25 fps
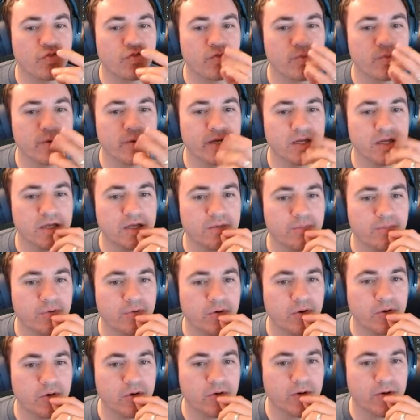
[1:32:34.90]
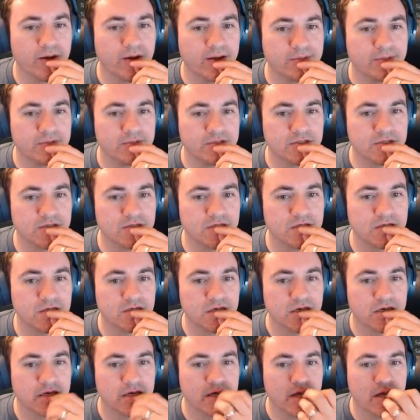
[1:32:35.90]
3D programs.
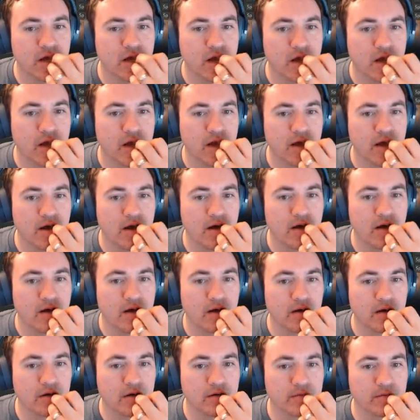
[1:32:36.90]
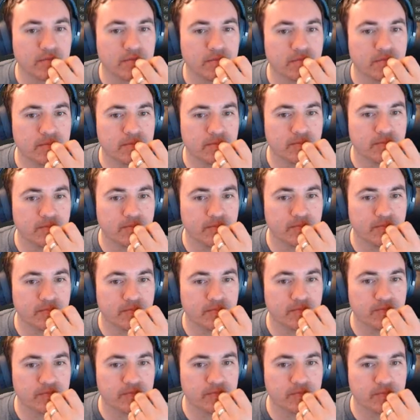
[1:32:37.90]
Wait,
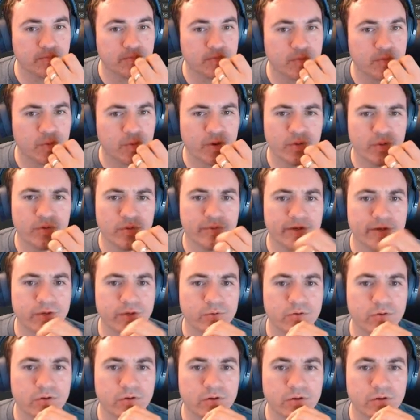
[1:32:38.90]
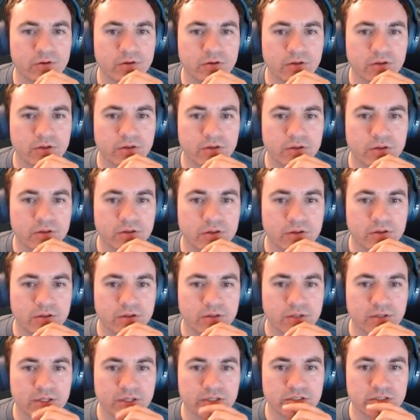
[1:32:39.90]
what am I doing?
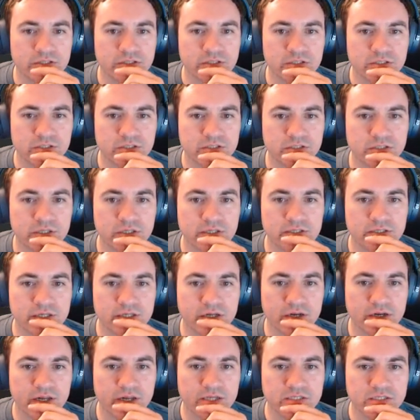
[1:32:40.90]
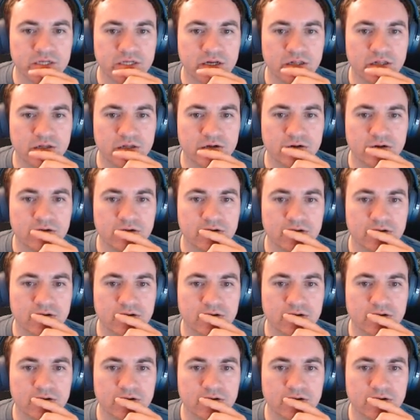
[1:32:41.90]
Let's get a nice color.